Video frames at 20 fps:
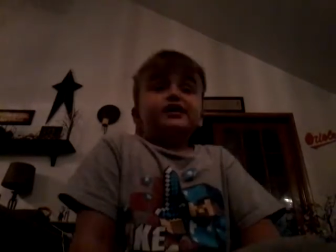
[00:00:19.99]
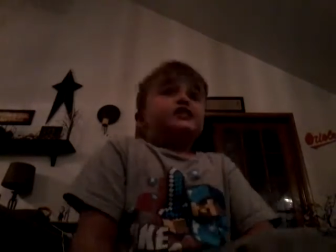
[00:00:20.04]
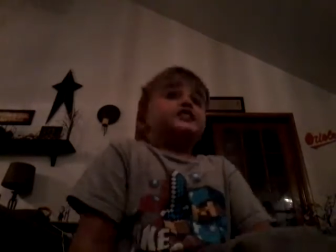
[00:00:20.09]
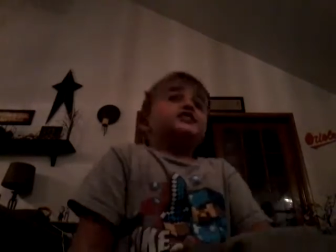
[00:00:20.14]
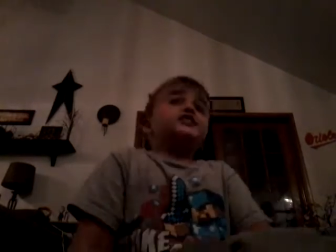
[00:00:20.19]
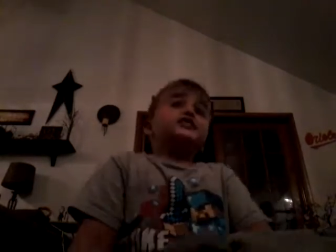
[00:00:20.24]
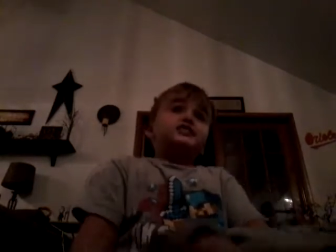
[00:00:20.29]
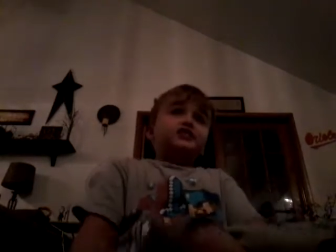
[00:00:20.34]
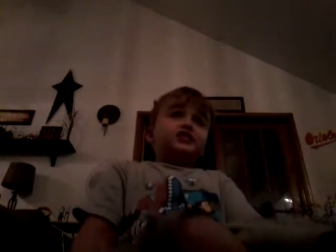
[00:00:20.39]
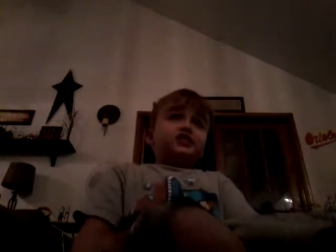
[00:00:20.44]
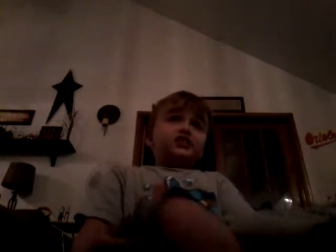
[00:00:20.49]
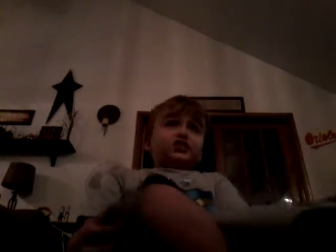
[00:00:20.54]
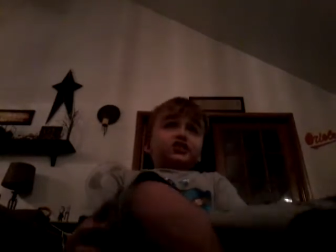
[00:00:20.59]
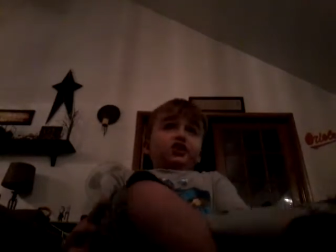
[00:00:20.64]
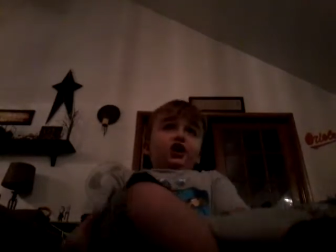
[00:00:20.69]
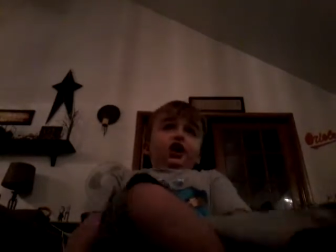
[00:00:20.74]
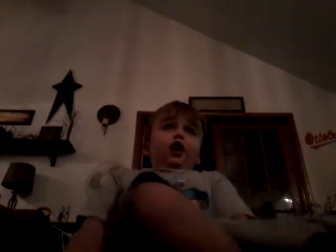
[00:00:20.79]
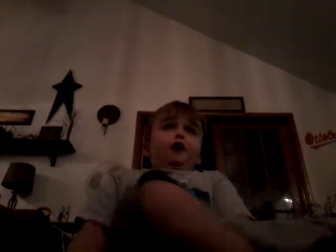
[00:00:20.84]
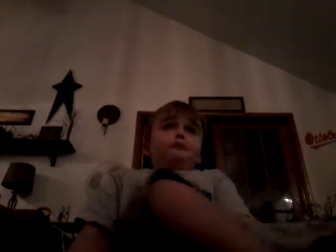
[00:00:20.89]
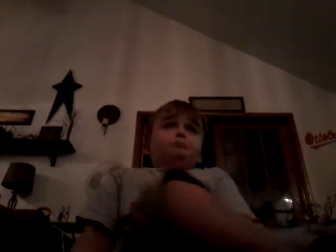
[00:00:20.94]
This is
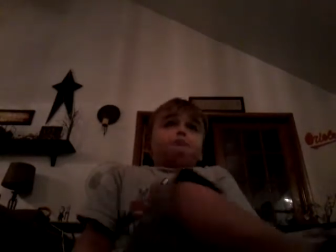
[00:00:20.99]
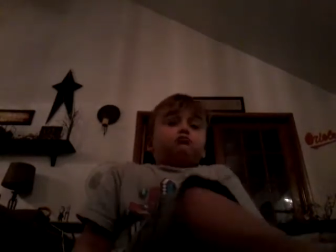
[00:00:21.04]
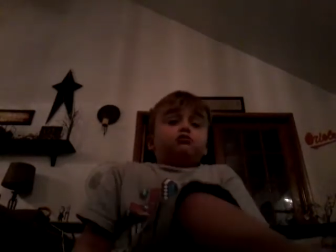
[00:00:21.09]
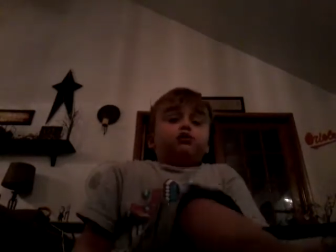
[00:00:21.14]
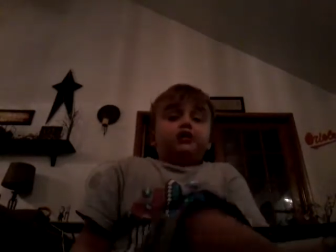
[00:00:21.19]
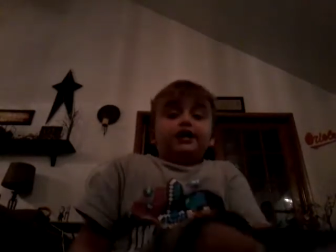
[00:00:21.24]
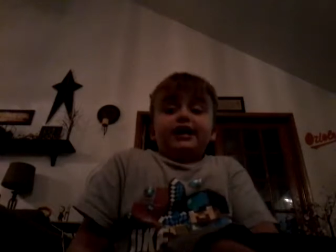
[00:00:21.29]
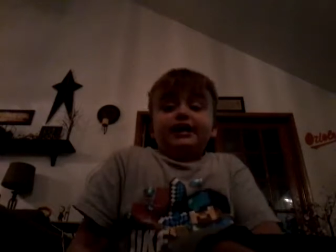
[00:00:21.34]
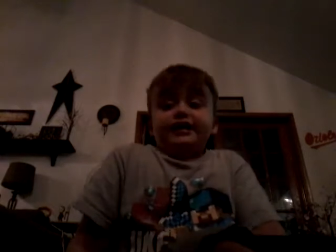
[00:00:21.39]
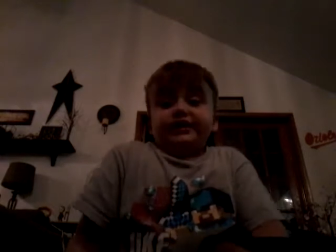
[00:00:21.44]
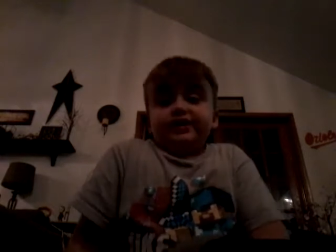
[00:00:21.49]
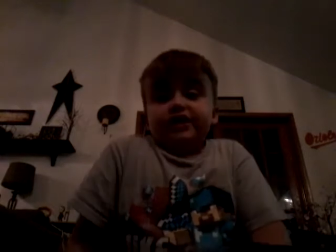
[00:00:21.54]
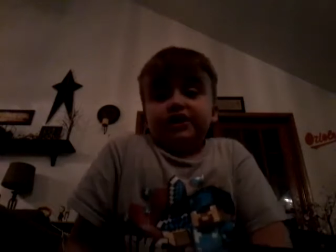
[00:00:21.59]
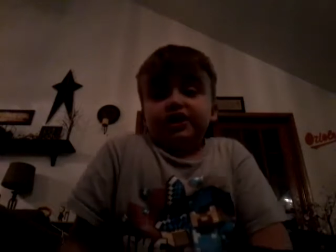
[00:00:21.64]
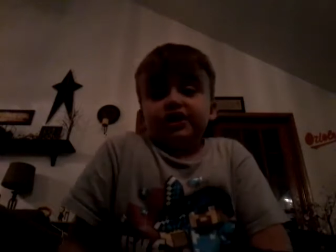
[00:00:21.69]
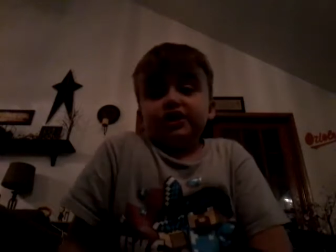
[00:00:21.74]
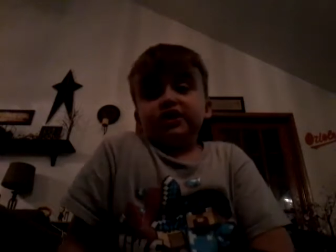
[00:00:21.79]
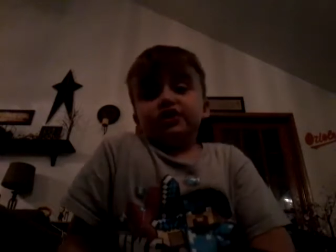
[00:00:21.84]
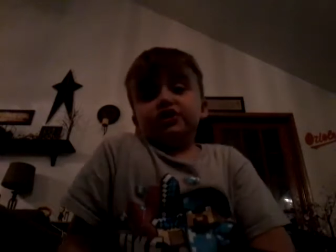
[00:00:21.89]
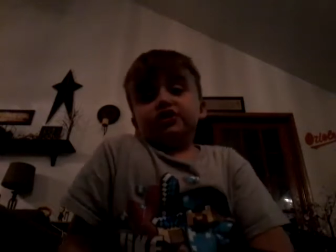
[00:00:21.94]
a prank,
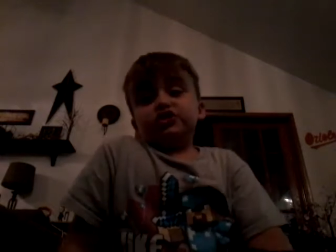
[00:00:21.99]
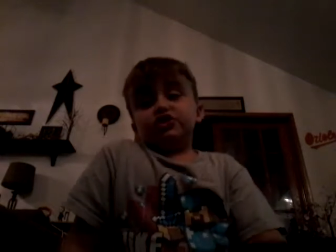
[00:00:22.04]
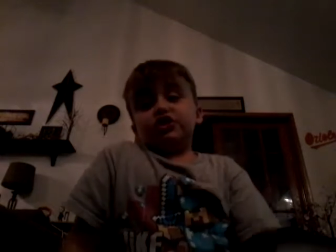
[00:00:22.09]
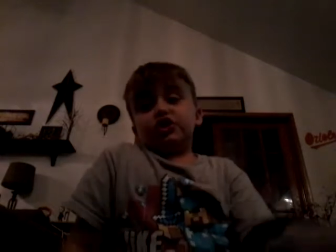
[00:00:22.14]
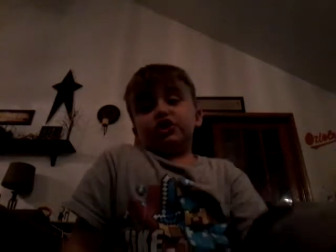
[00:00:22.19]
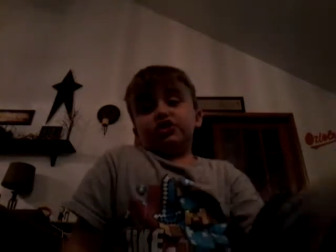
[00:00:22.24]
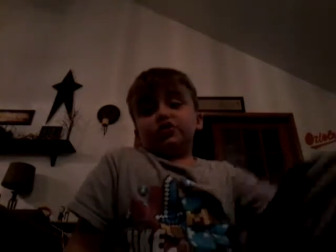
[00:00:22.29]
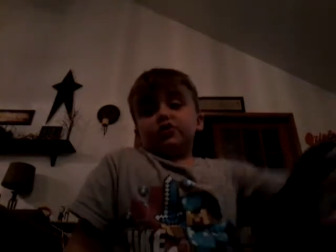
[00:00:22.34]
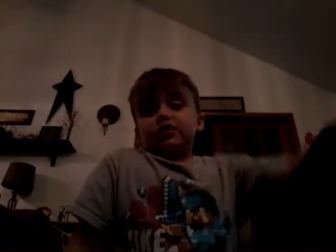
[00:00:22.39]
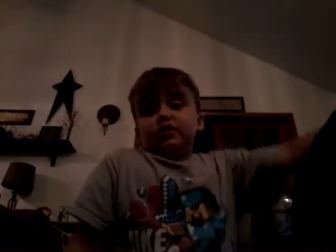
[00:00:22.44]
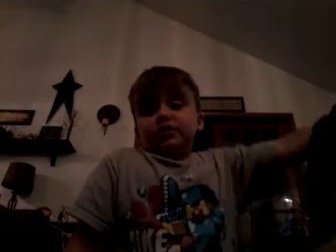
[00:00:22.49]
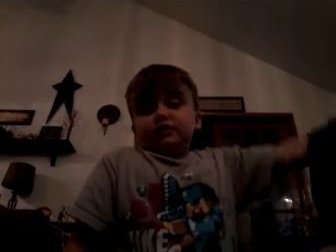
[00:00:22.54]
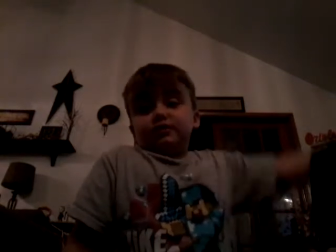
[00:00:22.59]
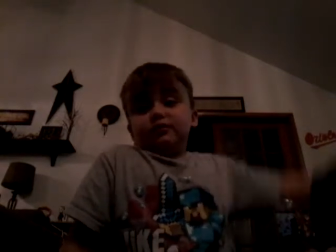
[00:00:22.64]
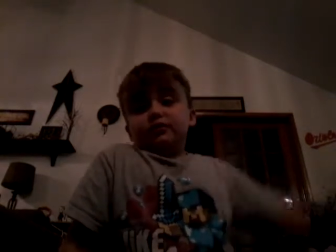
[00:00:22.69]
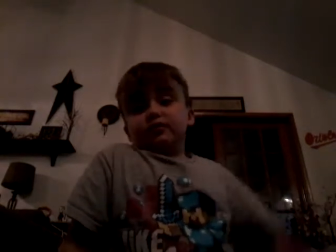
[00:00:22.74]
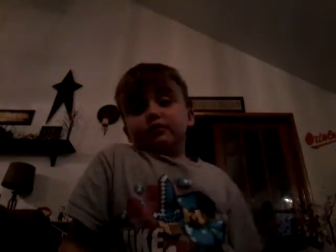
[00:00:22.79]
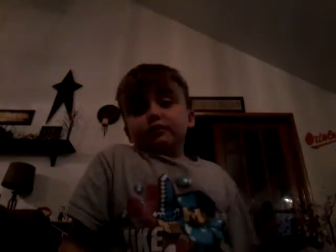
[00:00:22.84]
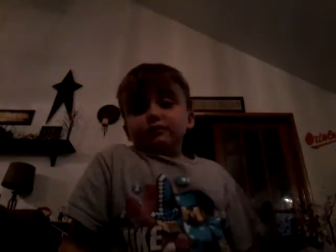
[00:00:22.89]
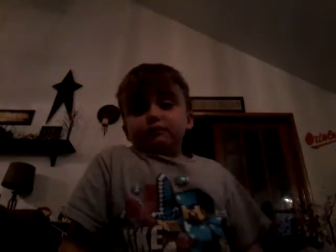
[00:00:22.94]
so you can
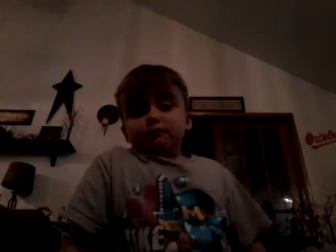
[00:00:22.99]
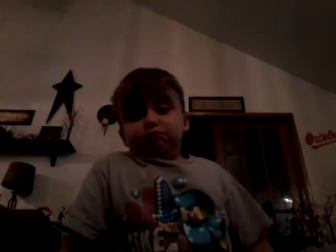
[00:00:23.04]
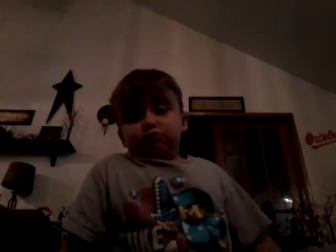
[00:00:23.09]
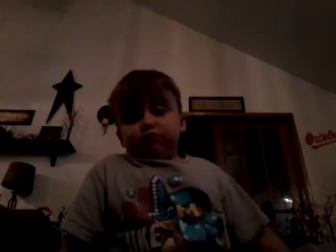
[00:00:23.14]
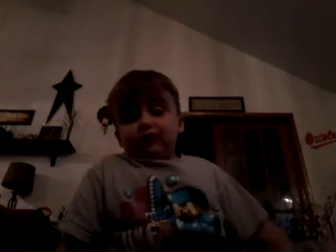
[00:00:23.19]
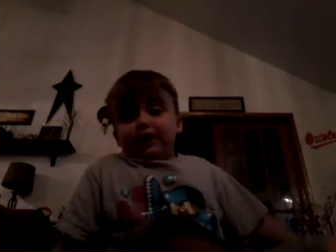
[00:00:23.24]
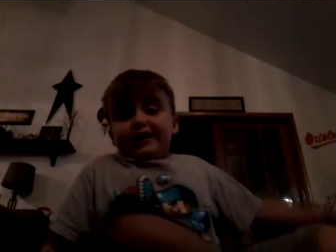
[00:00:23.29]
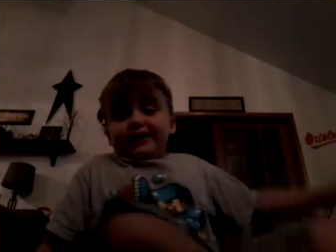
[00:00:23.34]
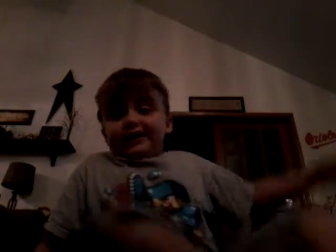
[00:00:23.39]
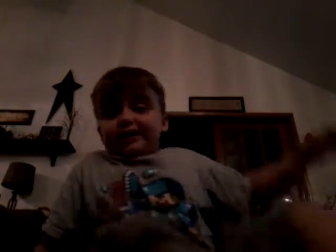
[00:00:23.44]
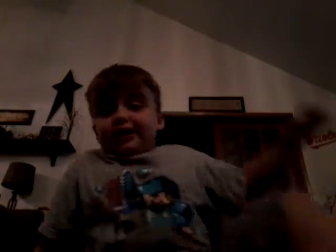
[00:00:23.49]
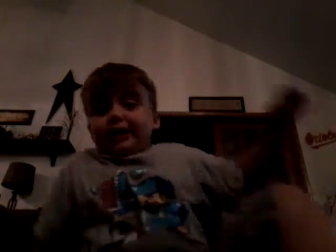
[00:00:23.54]
prank